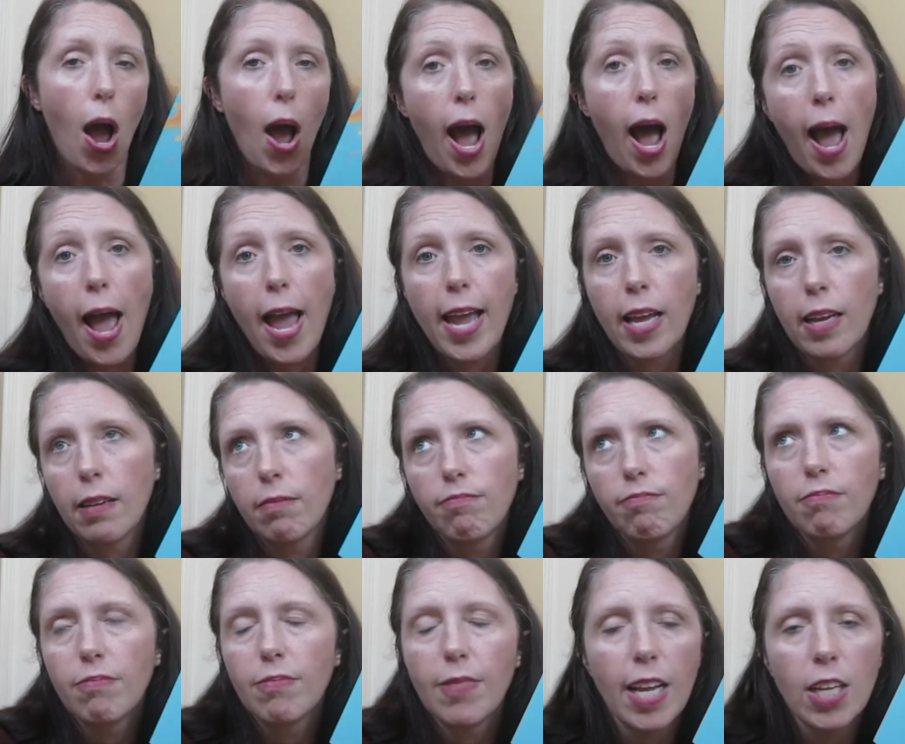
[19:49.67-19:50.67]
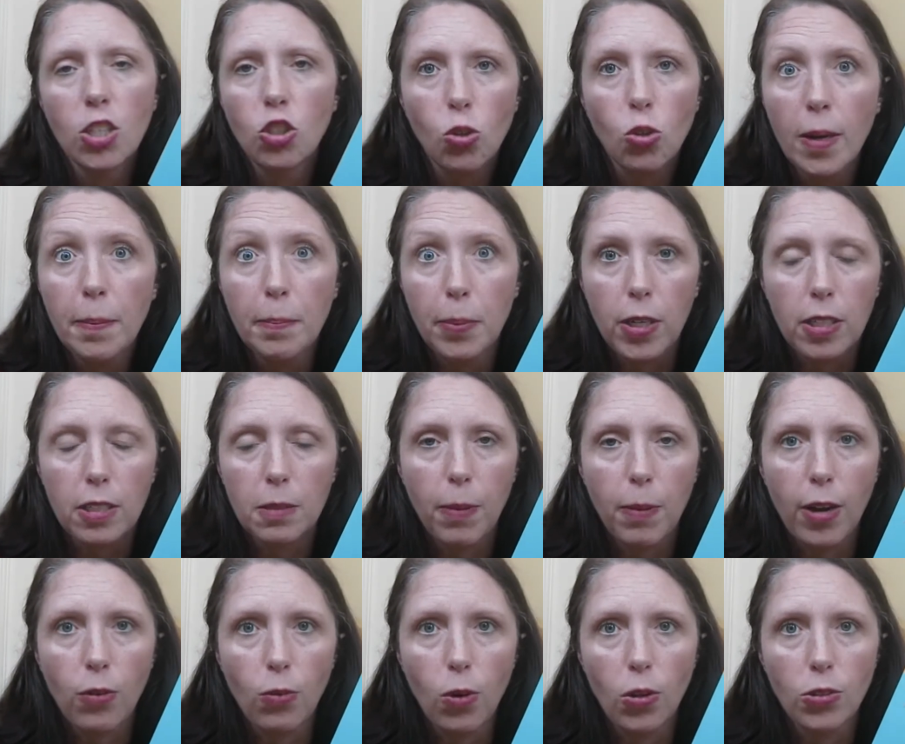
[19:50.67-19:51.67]
I enjoy books
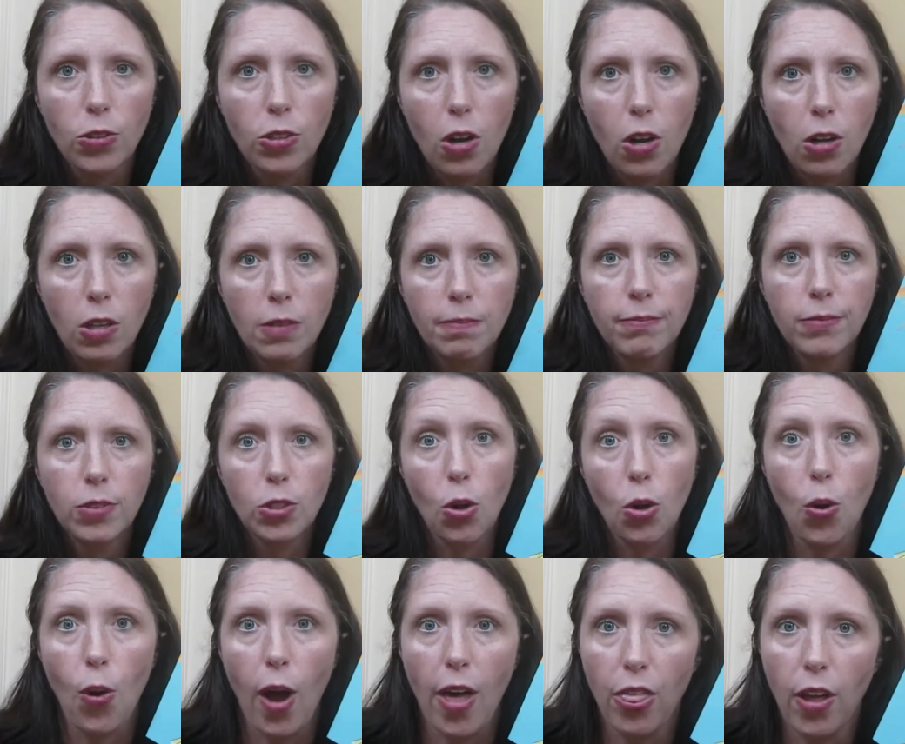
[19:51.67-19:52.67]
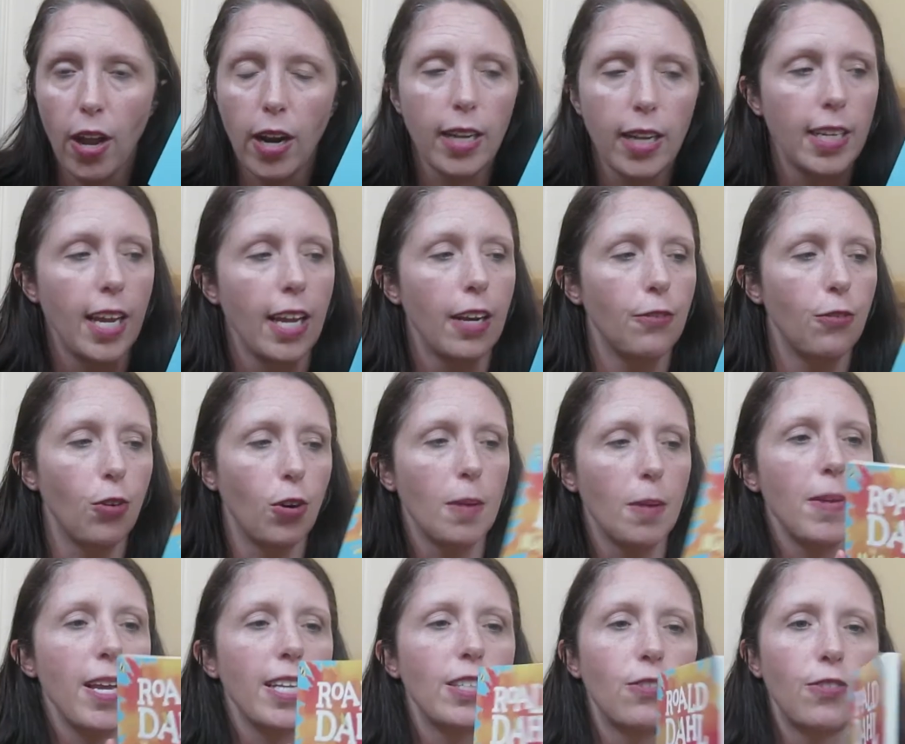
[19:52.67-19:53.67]
by Roald Dahl, so I thought I'd get it for
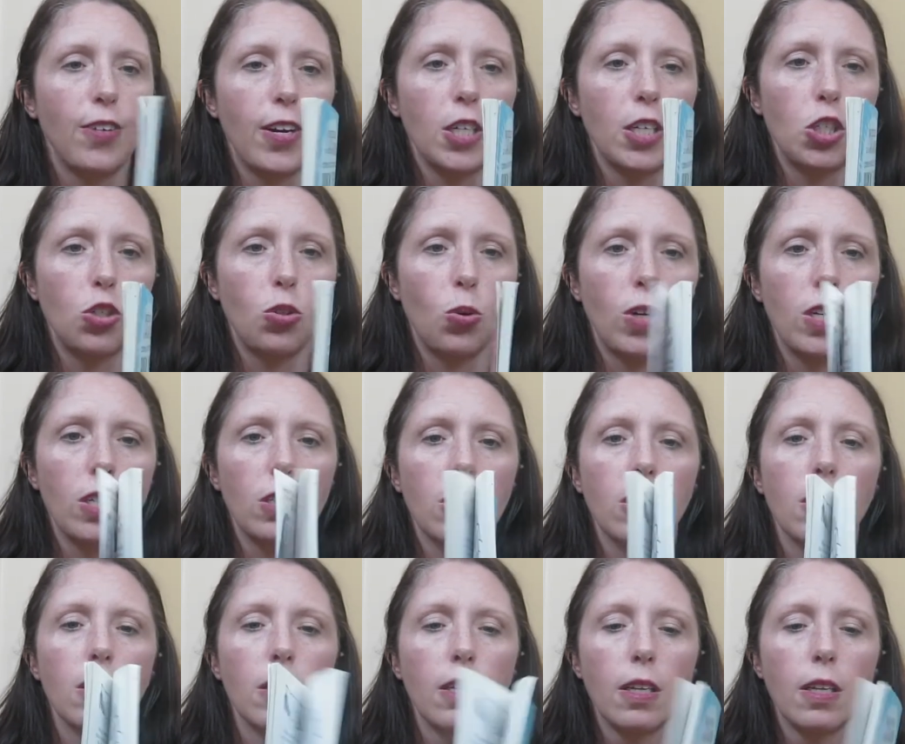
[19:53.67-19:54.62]
him. It's very short.